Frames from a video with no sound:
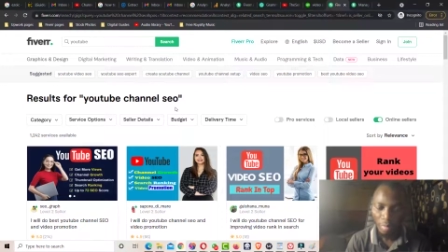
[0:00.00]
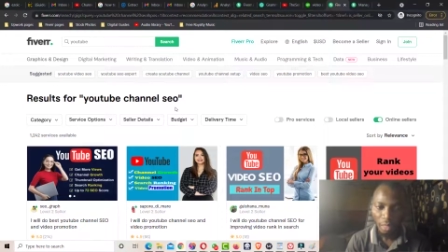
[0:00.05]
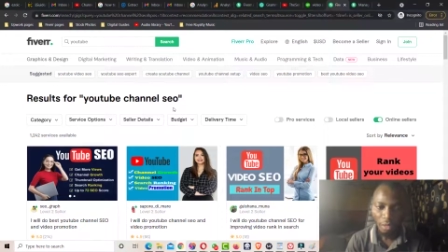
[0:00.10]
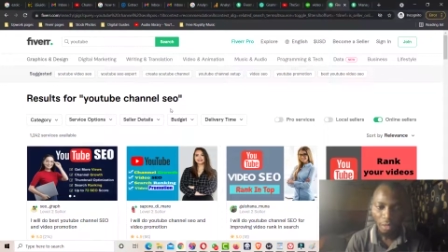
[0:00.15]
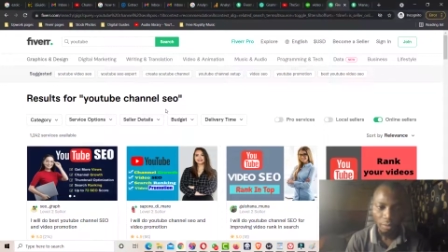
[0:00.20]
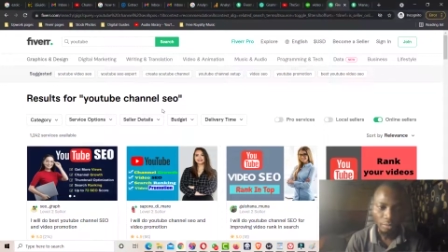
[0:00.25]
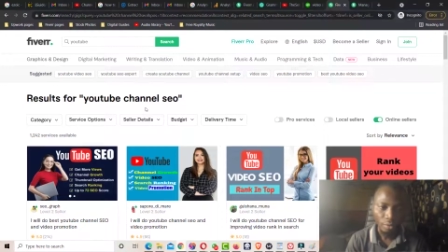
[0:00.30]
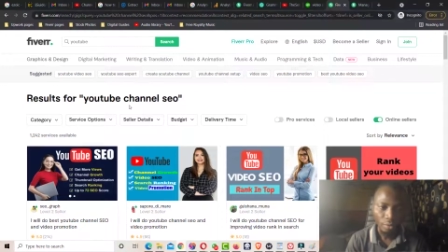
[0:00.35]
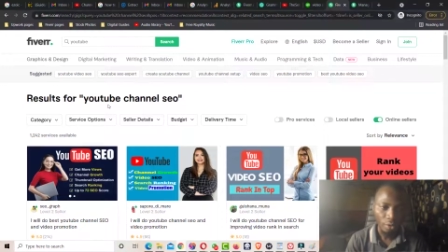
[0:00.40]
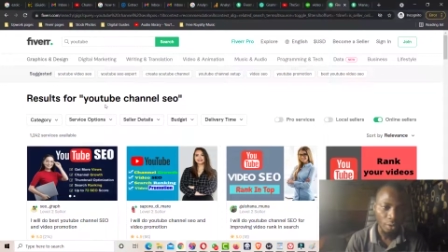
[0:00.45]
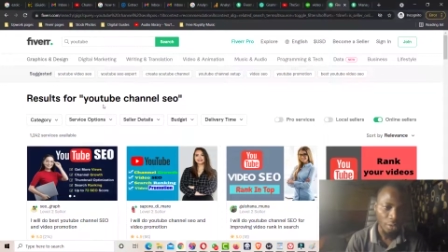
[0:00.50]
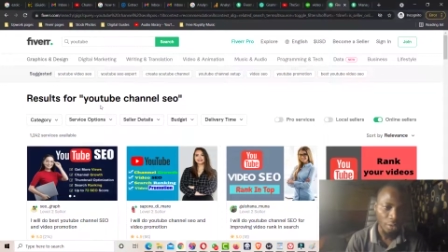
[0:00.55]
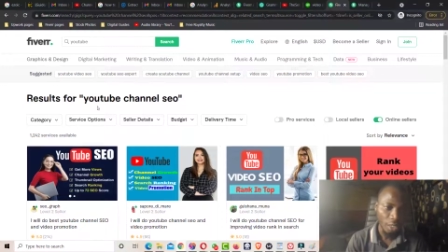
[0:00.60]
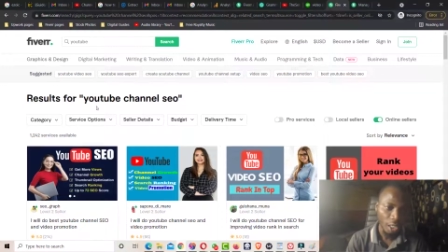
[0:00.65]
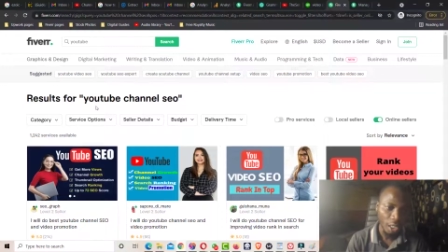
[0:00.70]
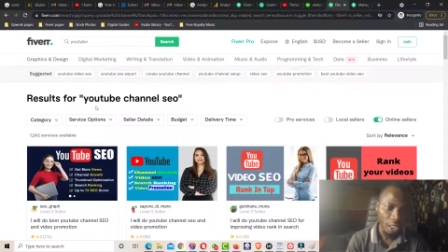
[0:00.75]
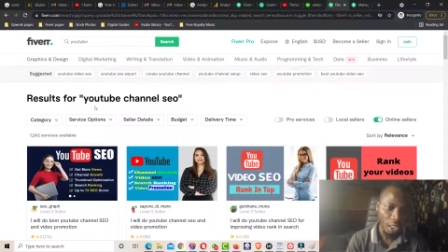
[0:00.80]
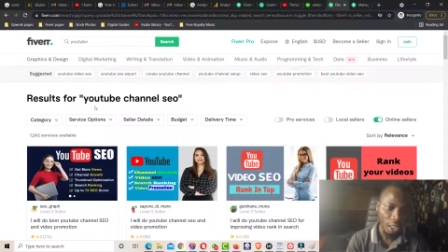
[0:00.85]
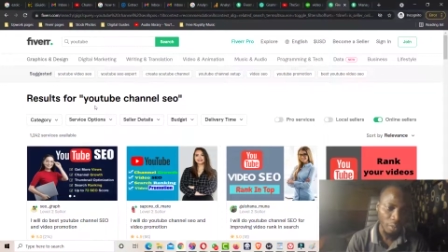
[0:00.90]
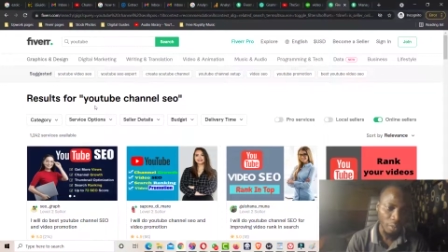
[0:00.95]
But
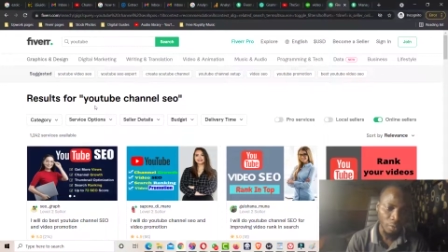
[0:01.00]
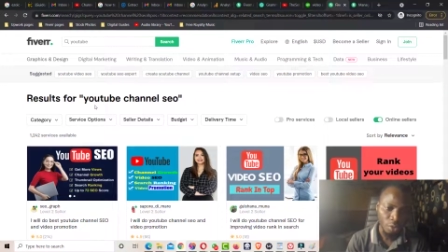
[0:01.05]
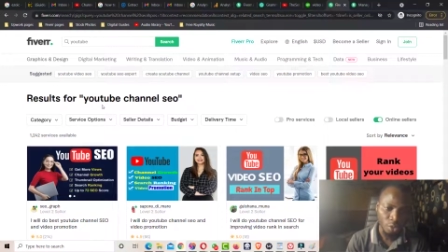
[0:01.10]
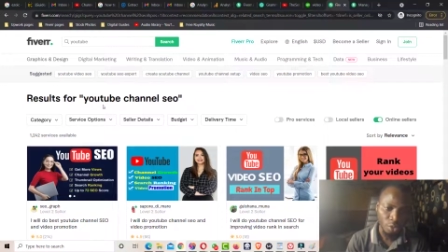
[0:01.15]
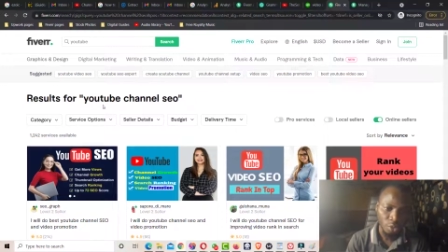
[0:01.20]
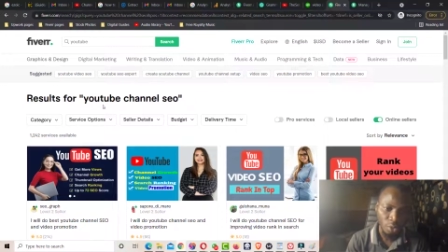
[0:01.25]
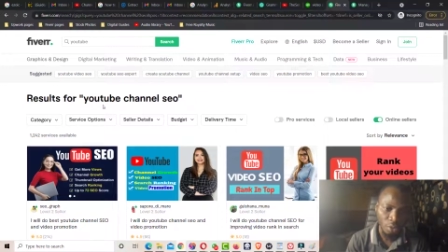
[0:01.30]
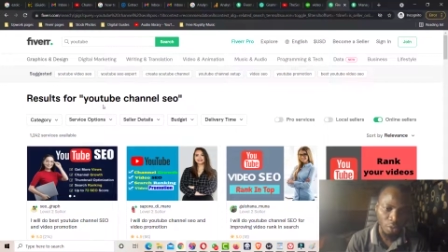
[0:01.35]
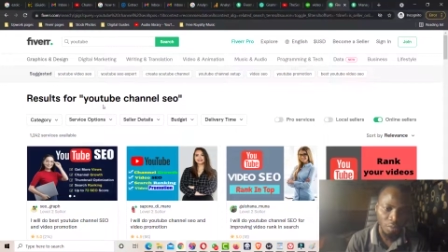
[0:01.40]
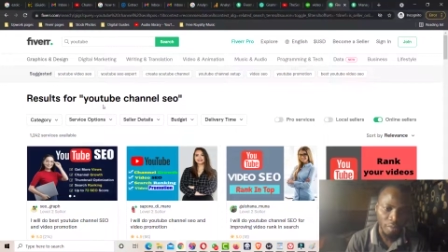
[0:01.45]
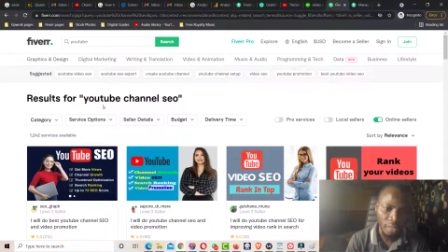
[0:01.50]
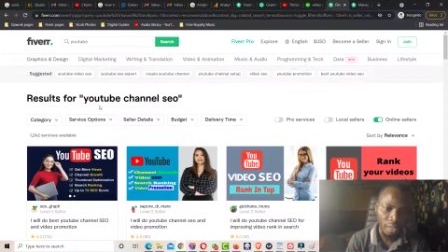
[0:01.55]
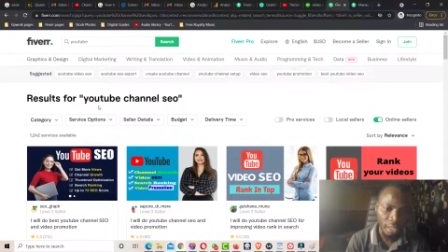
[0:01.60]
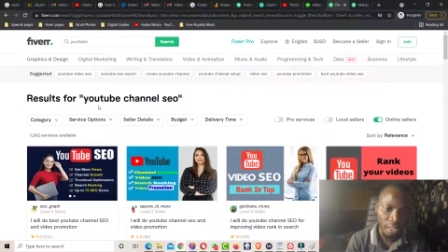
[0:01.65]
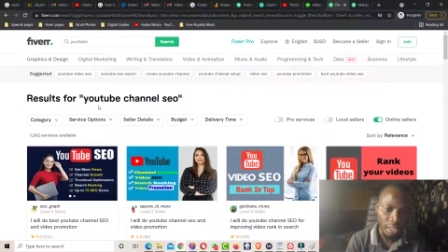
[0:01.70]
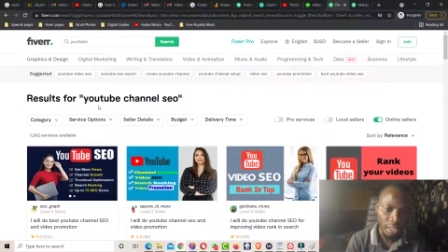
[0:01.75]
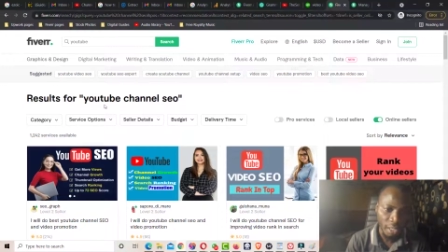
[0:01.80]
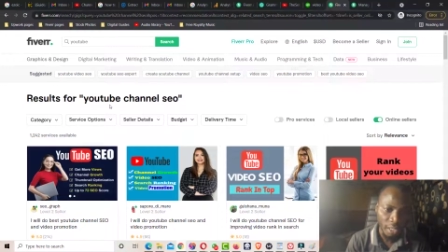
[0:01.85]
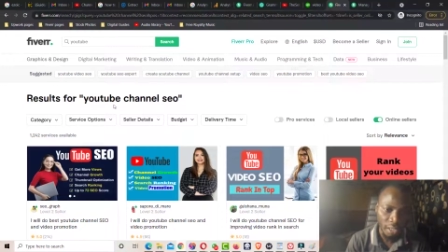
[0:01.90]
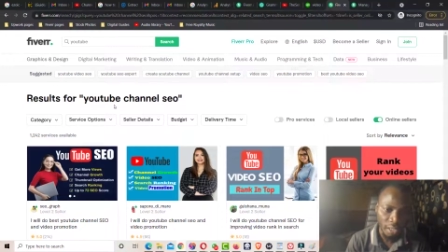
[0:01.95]
I'm not sure if I
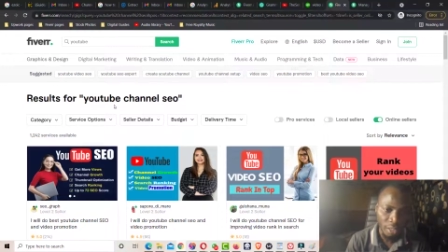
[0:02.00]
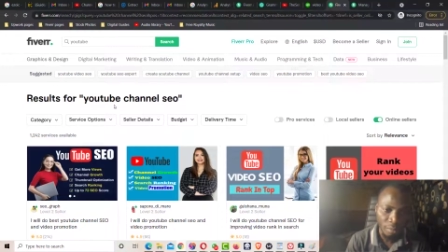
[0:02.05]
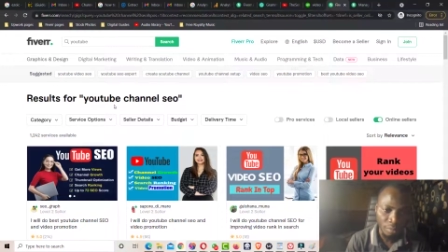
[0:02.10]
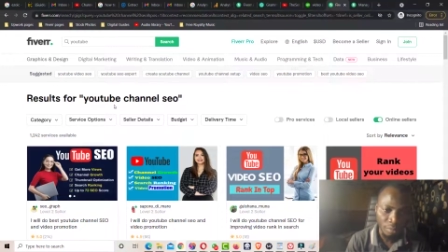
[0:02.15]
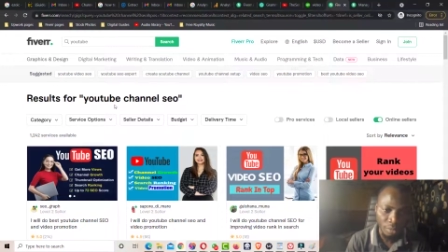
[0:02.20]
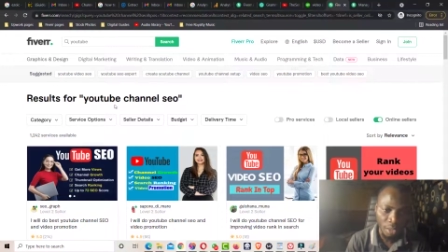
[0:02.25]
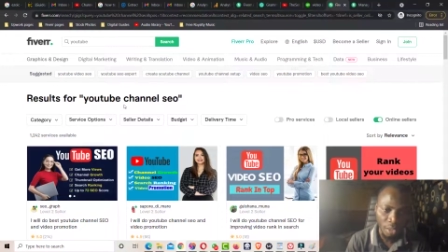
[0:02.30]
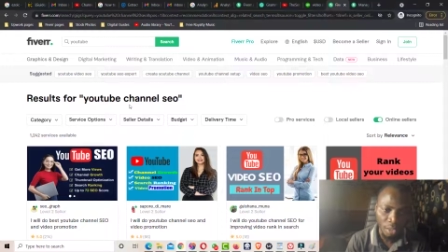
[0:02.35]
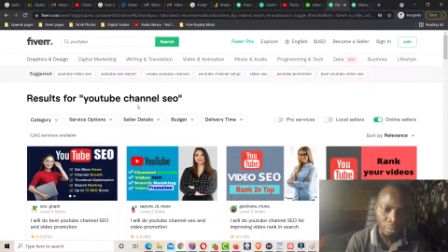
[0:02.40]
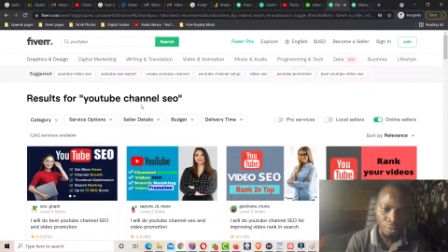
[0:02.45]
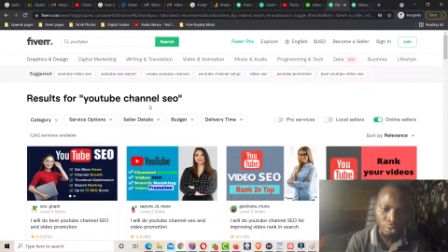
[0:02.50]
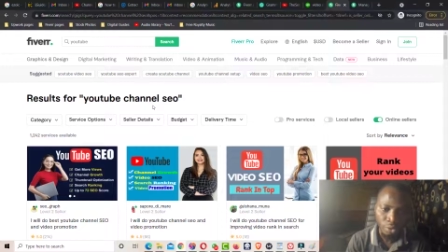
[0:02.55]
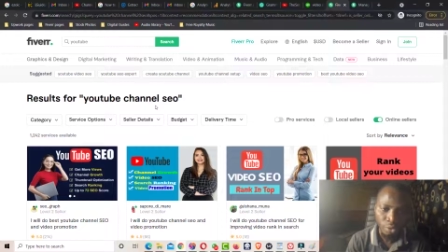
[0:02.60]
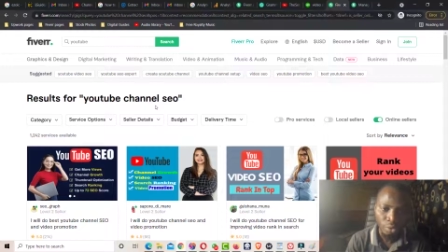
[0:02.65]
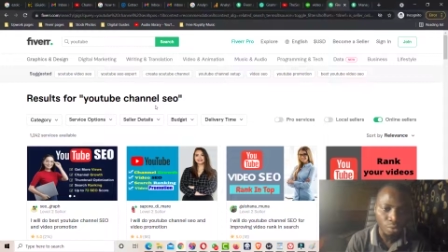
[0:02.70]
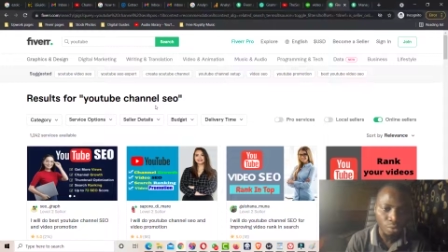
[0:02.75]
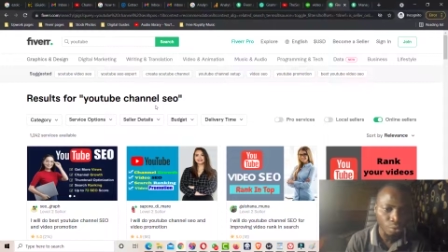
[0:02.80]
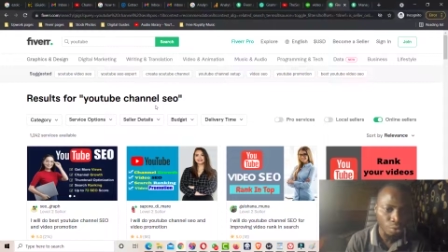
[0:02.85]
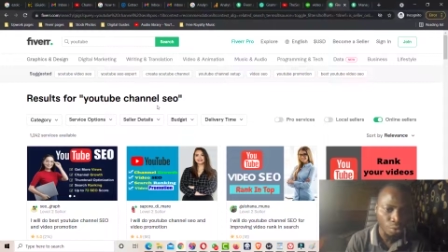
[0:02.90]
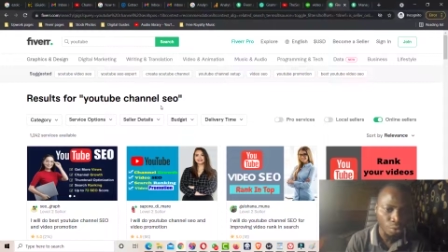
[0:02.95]
can be able to
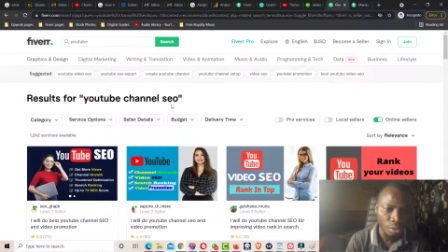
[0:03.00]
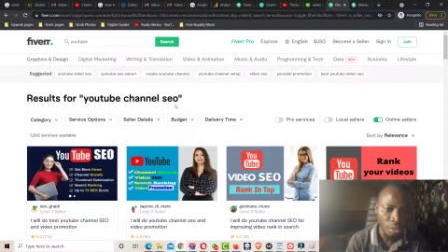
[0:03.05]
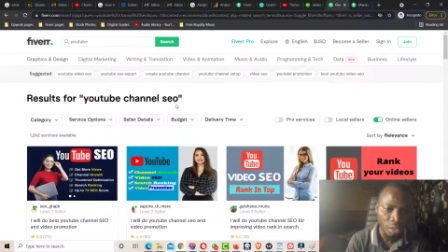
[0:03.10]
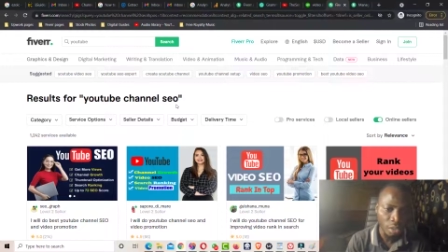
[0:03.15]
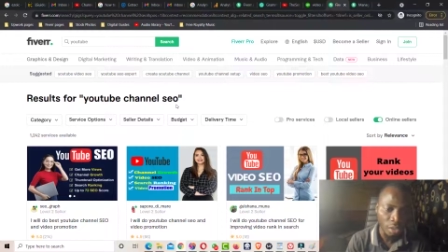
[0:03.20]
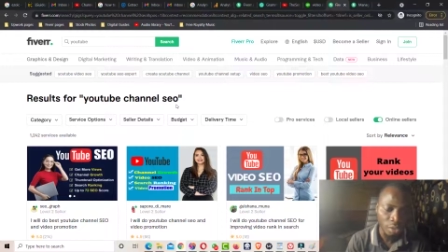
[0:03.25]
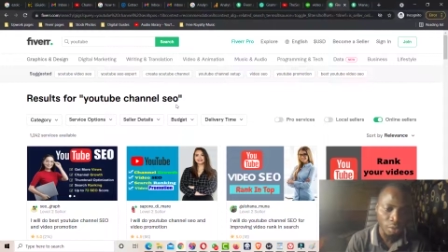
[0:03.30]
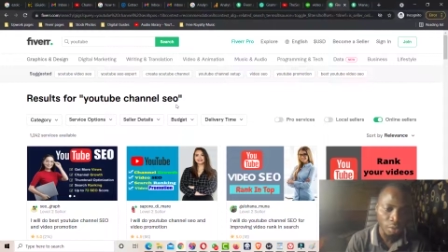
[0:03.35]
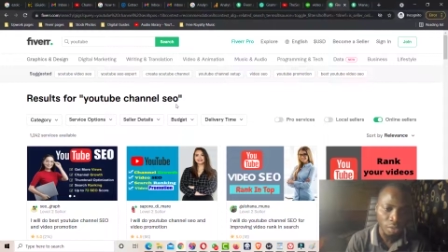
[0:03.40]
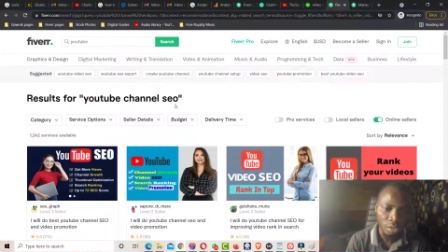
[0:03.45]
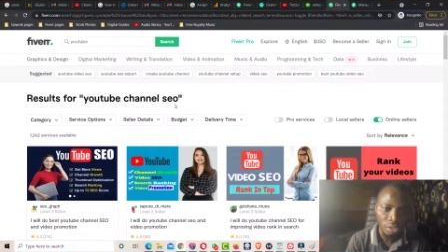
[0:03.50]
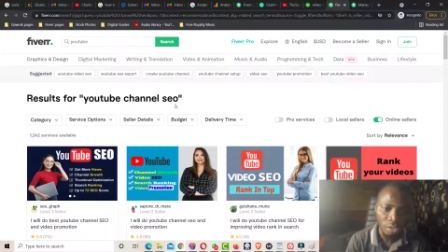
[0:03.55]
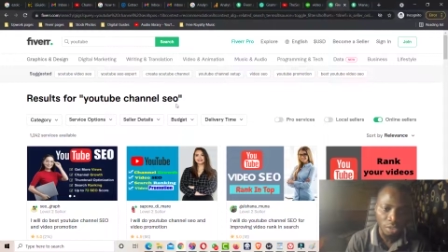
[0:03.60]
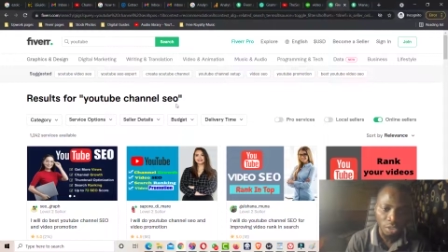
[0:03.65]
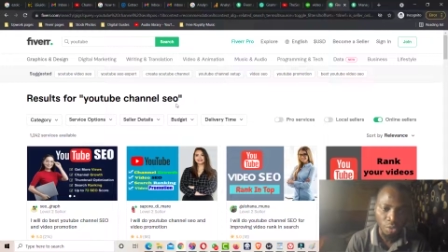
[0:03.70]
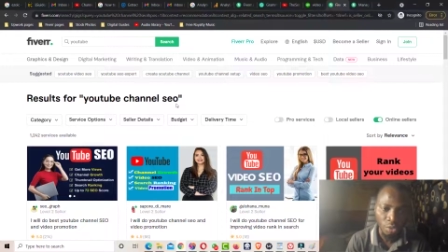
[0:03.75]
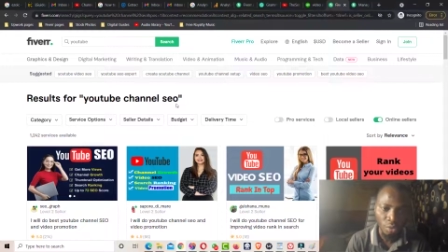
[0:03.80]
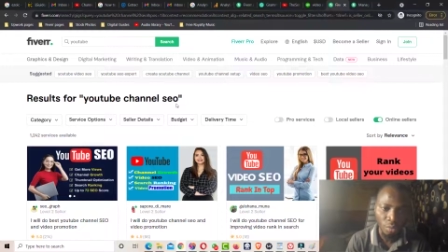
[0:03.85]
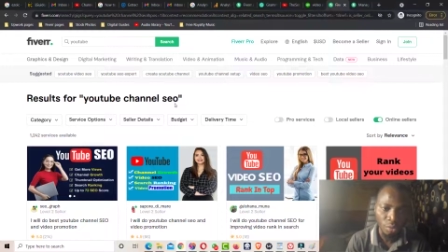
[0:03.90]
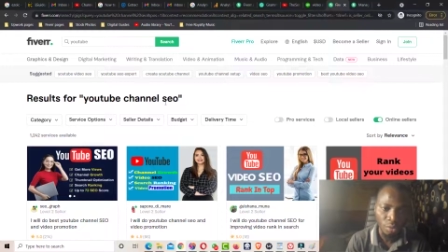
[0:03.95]
use this
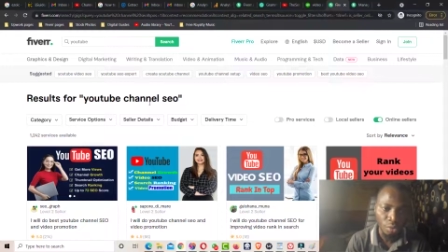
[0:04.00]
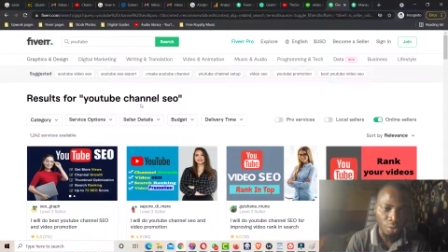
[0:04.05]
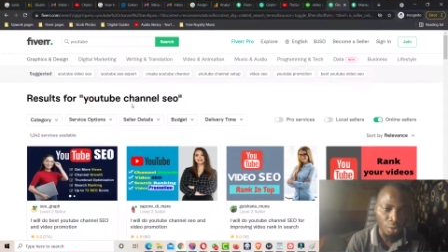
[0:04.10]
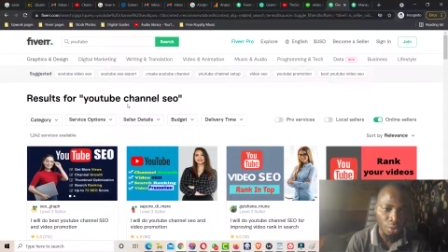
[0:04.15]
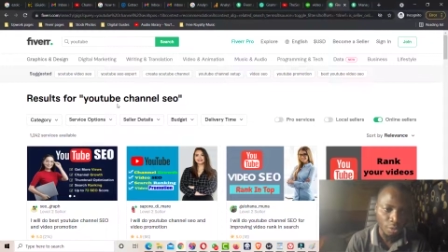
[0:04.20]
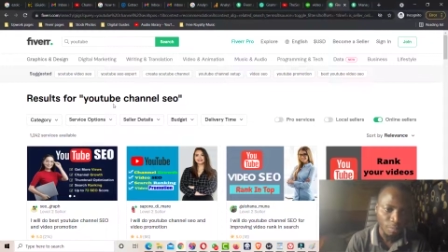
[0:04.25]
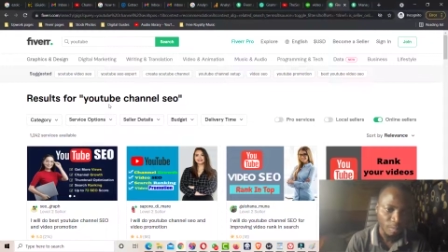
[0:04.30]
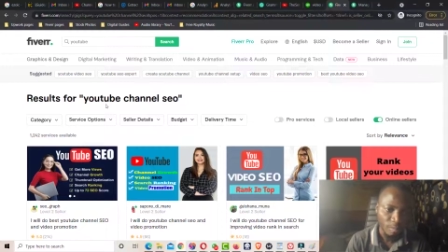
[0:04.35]
keyword, because